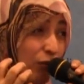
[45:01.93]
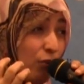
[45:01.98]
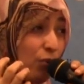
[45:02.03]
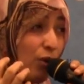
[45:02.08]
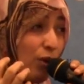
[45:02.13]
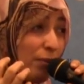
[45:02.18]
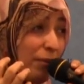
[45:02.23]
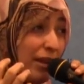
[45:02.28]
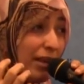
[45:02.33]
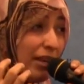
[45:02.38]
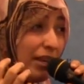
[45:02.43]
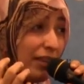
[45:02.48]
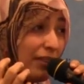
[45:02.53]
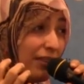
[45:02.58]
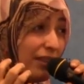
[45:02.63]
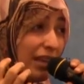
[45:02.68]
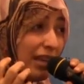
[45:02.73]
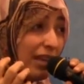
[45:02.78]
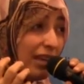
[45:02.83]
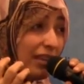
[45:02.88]
of women
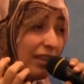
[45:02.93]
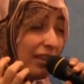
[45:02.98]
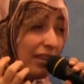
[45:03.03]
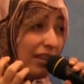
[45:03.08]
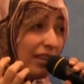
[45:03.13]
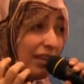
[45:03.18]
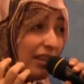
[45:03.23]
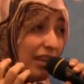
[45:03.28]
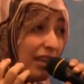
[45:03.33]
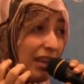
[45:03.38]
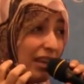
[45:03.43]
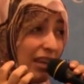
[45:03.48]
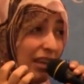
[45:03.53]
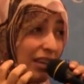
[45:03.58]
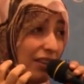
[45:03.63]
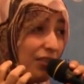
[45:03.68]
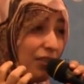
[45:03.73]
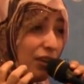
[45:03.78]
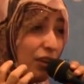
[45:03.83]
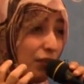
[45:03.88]
in the
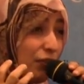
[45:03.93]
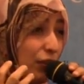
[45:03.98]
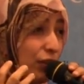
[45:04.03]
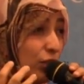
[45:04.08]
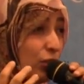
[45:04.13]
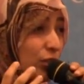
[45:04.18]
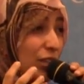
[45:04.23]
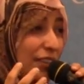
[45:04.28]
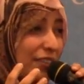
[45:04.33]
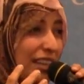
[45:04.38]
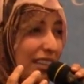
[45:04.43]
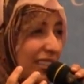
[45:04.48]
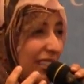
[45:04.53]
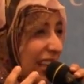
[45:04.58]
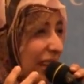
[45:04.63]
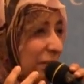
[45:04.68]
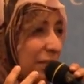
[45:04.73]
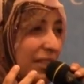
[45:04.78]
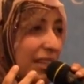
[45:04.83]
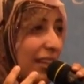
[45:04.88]
revolution that
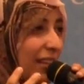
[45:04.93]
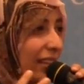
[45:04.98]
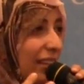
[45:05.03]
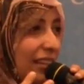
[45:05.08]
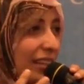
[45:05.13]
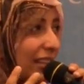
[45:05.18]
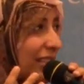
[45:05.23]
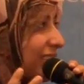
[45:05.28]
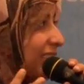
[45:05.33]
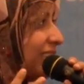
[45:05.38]
something